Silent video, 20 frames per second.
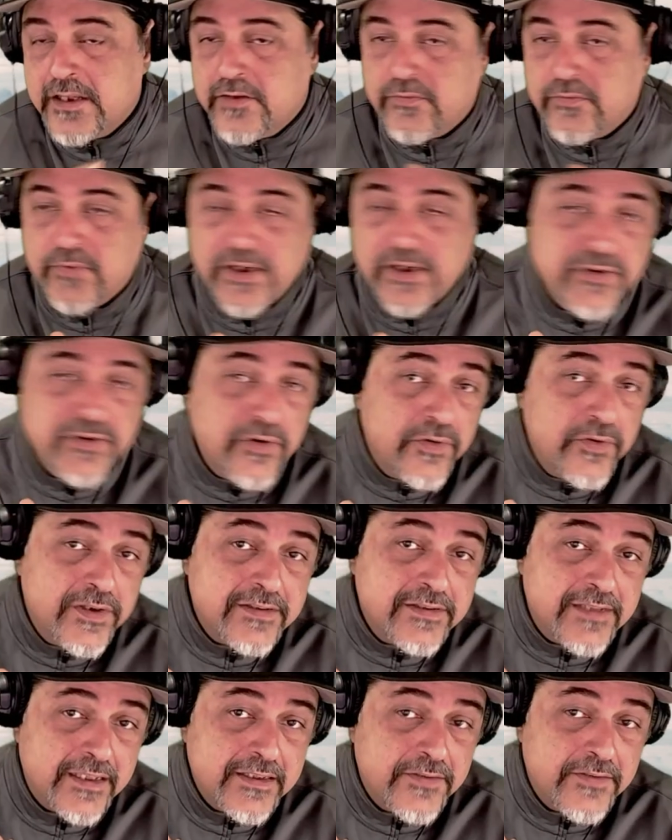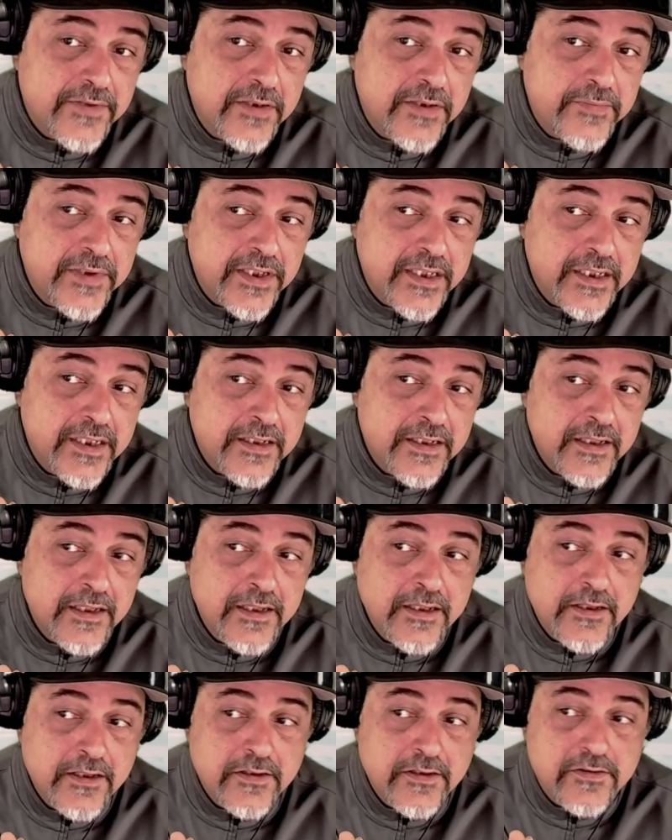Retro is not developing it,
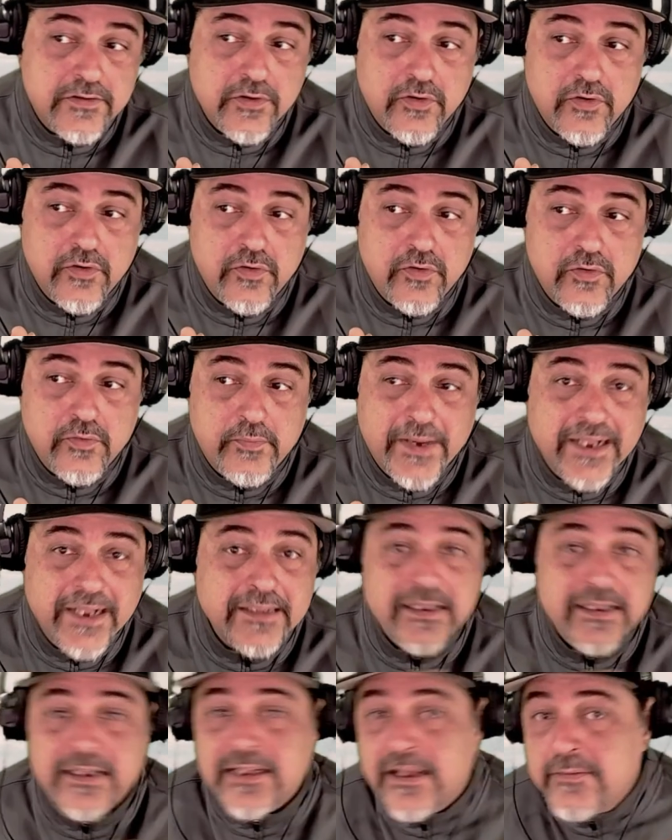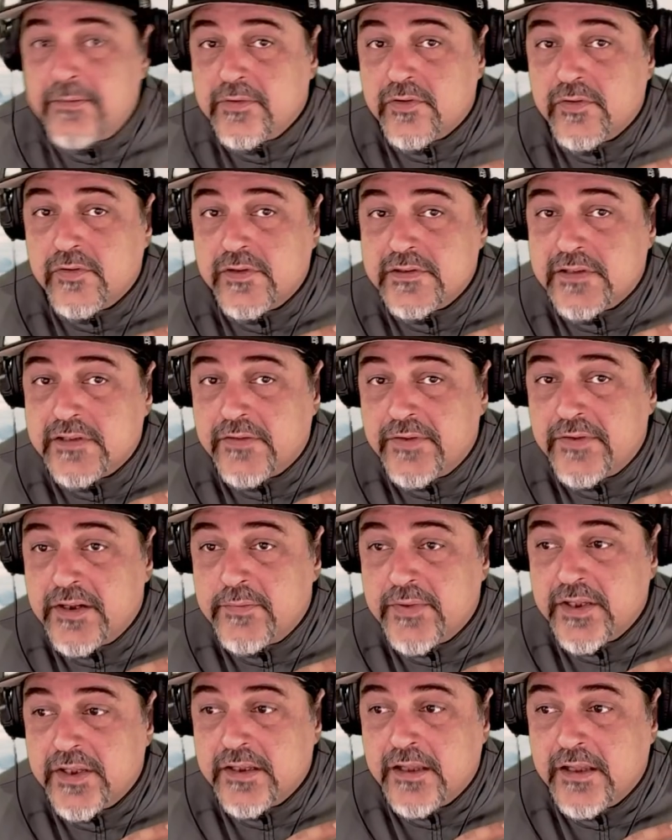so Bandai Namco is
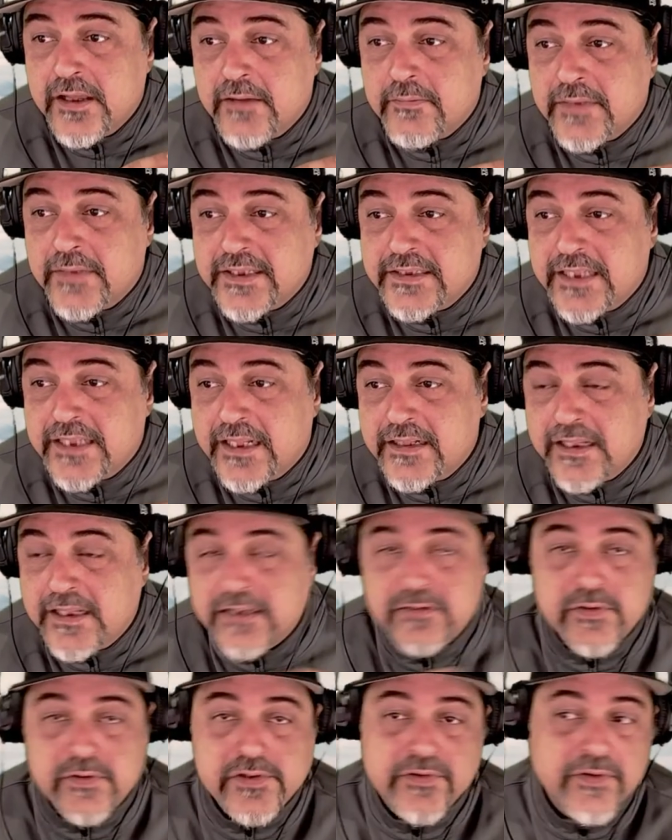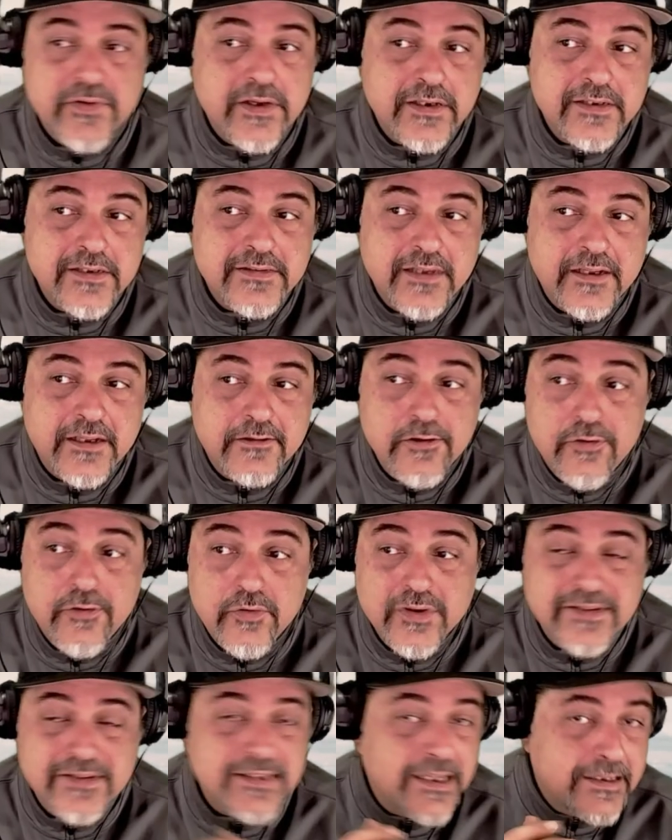developing, but then they switch around and say, no,
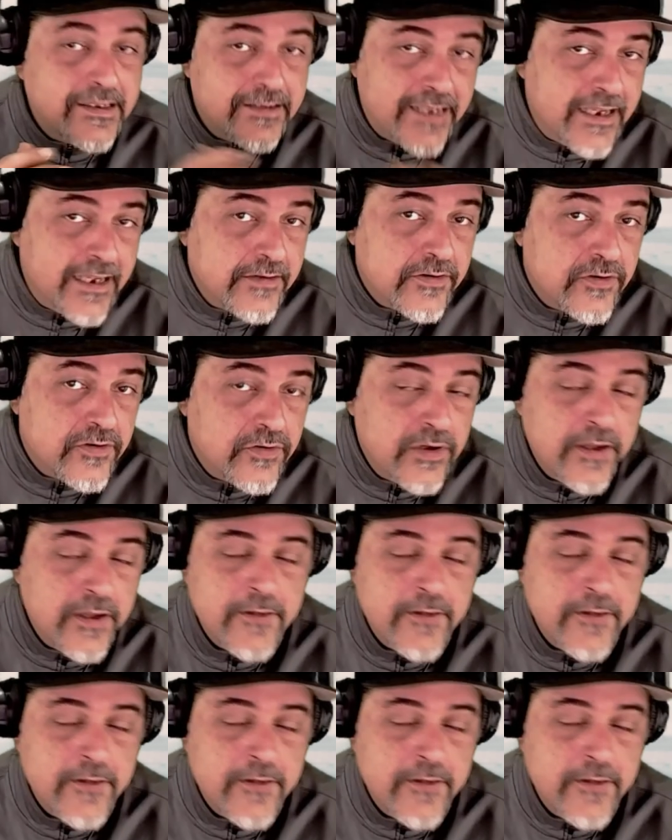it's not Namco.